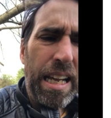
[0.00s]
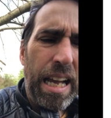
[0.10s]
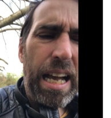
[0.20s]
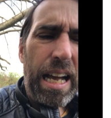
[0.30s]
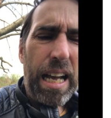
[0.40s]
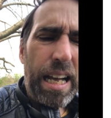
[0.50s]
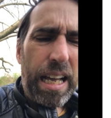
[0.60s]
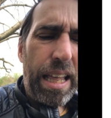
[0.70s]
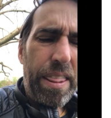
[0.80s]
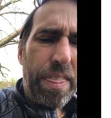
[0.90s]

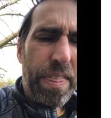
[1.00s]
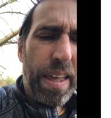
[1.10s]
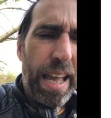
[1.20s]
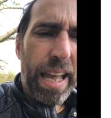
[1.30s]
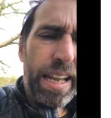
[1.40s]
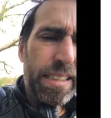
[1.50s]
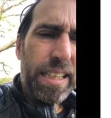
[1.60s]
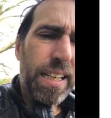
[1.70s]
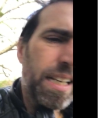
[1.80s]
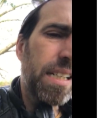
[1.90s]
that
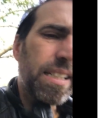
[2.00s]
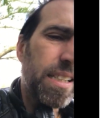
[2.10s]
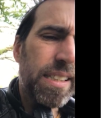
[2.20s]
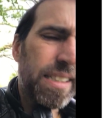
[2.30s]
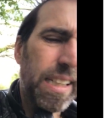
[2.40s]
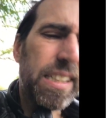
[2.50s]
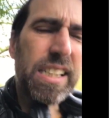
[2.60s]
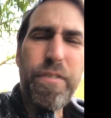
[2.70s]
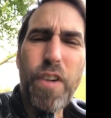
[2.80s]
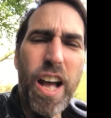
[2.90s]

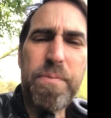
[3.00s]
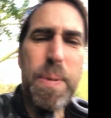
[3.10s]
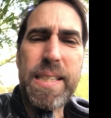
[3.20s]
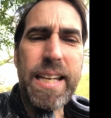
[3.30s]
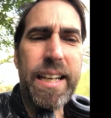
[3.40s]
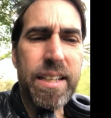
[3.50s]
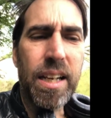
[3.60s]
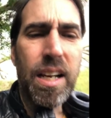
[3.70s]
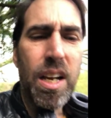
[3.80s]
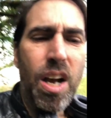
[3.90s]
65%
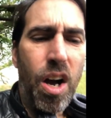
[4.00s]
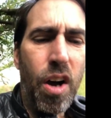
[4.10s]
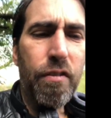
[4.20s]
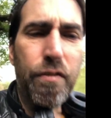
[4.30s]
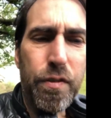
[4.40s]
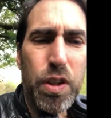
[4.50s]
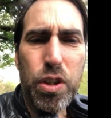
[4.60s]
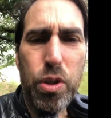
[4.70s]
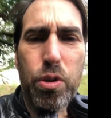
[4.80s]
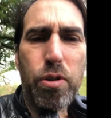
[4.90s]
of
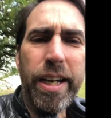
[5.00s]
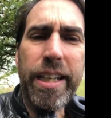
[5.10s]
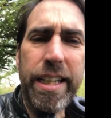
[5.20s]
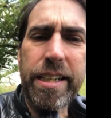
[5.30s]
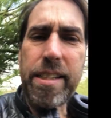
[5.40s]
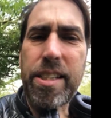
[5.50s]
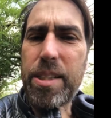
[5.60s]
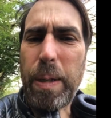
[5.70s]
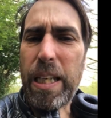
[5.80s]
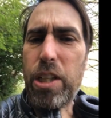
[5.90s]
Ukrainians speak